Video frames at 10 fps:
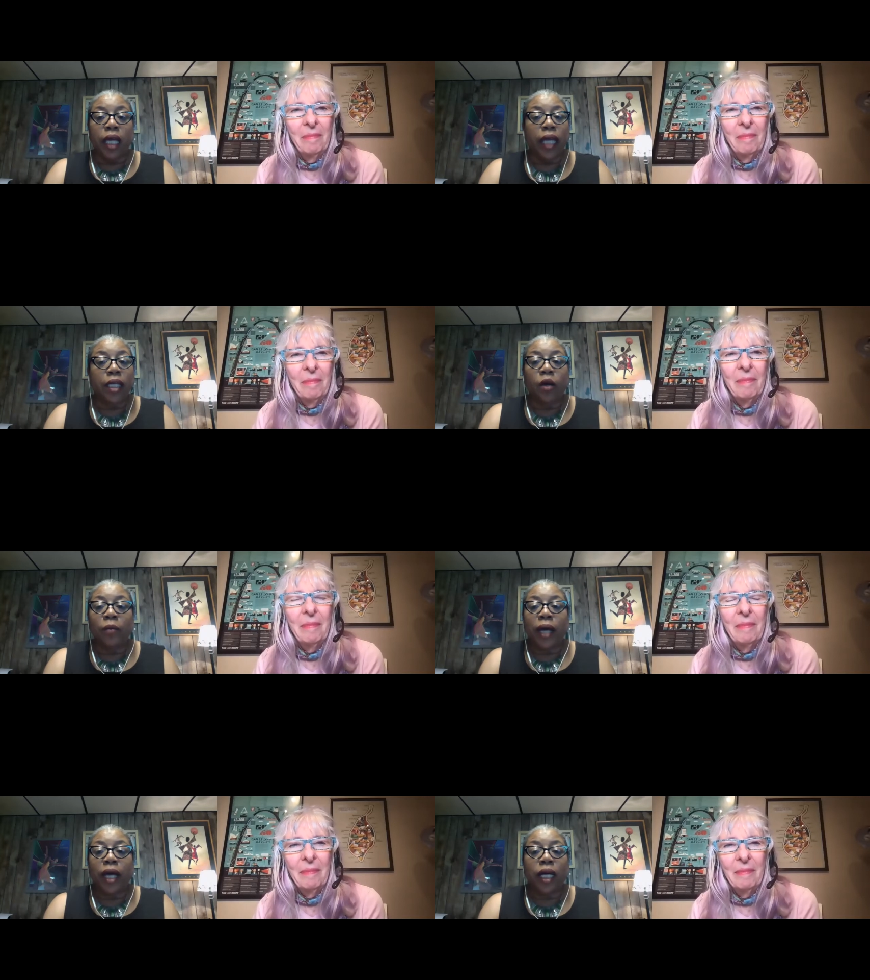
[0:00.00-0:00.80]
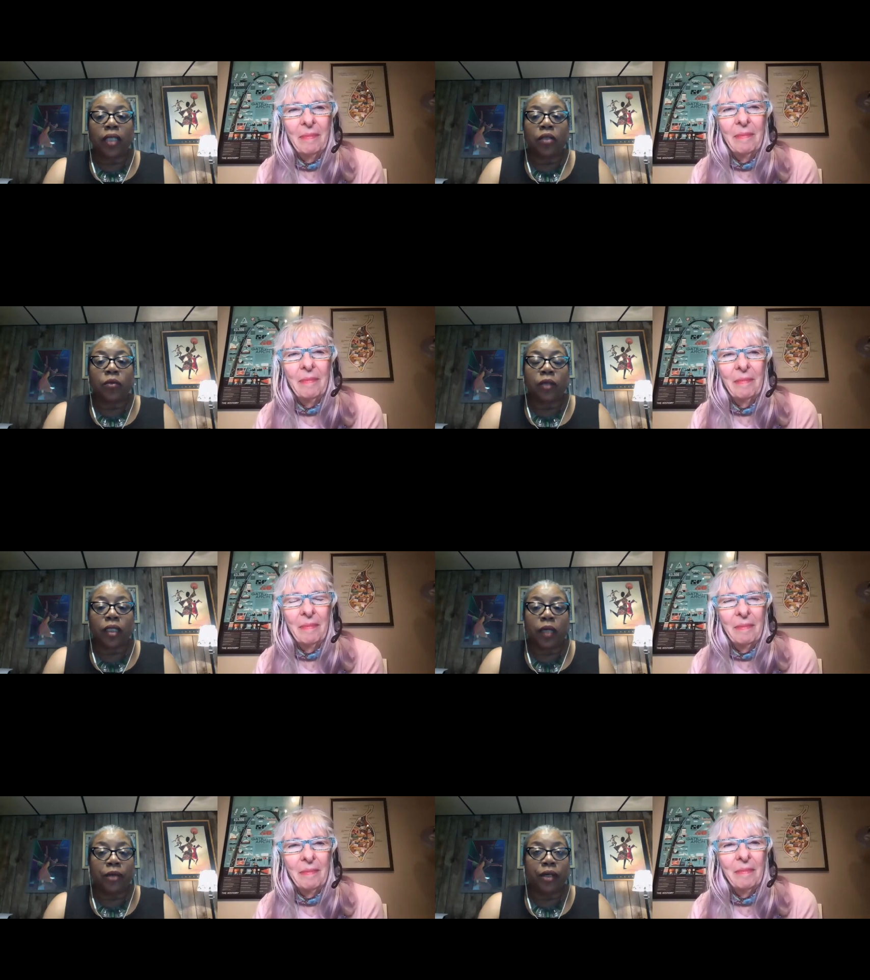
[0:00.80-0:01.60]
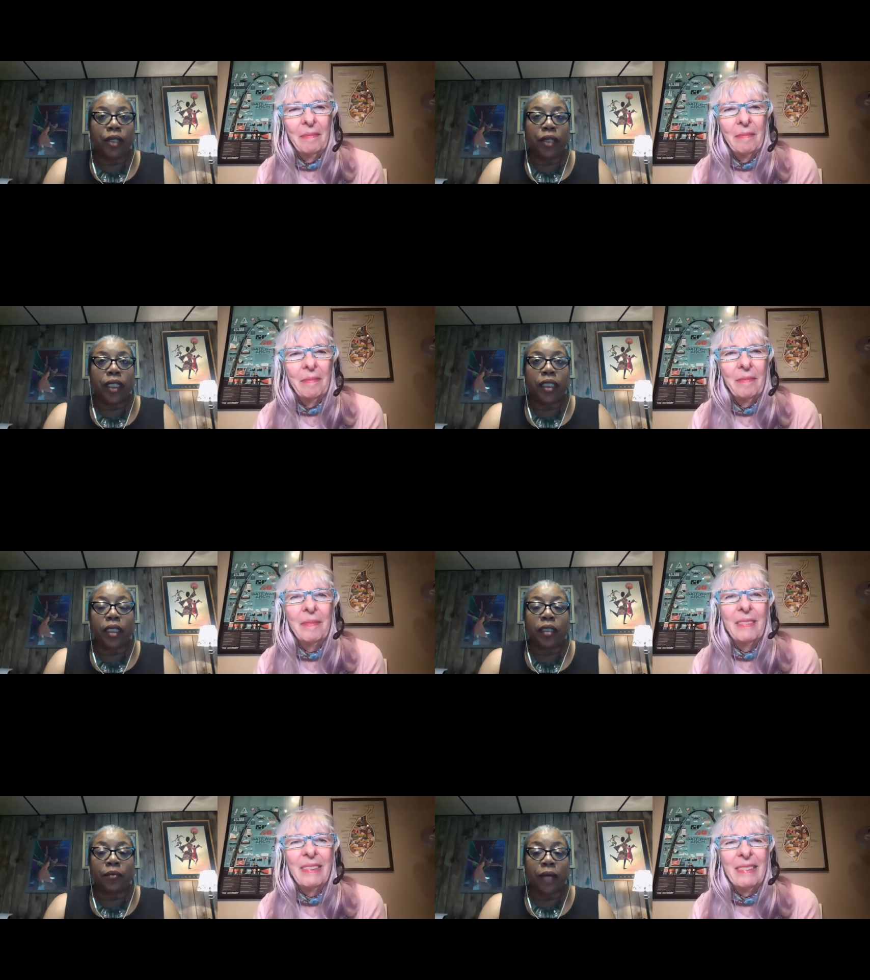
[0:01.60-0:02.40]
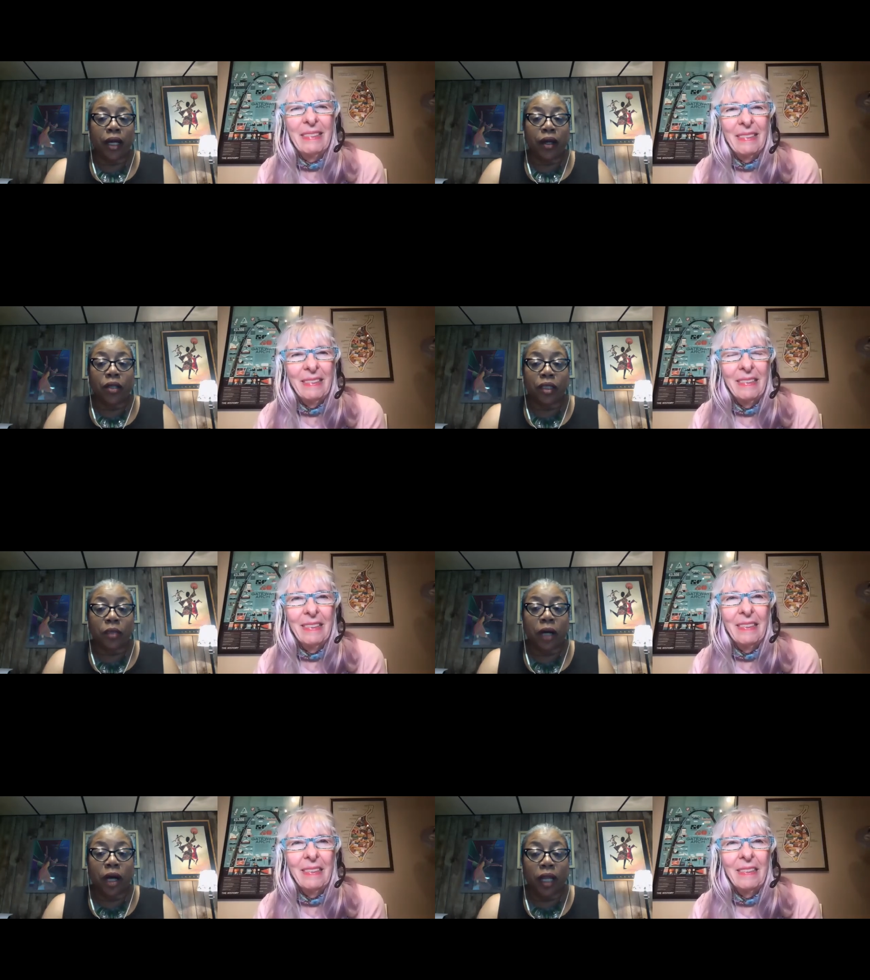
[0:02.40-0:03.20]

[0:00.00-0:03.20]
Speaker 1: And no matter, I just mm-hmm. want to say, Mary, it doesn't matter how small.